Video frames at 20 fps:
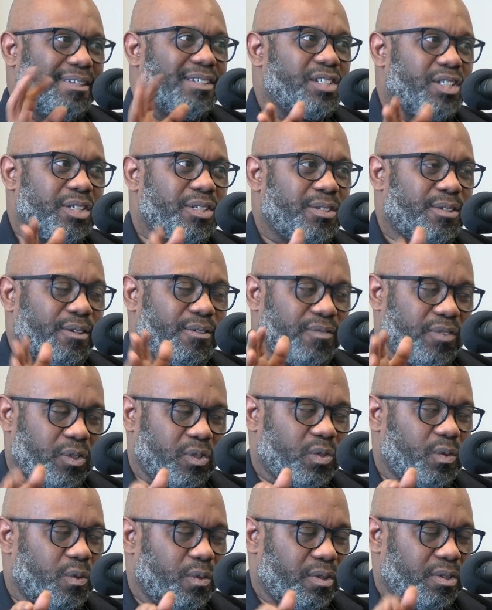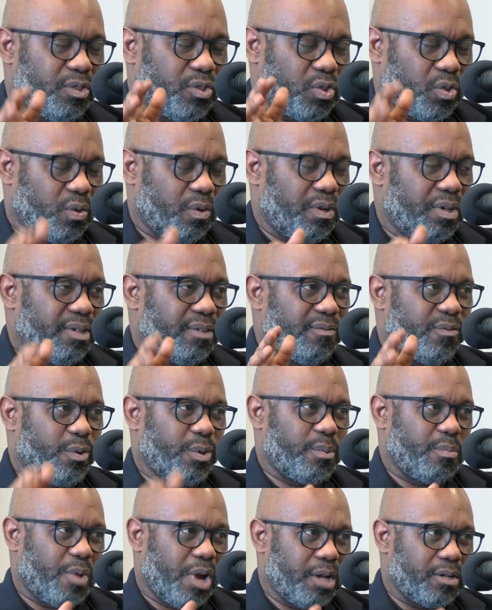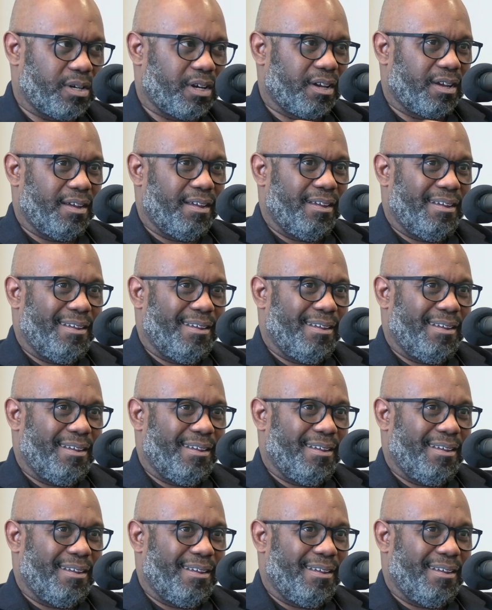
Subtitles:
She's the official historian for the project.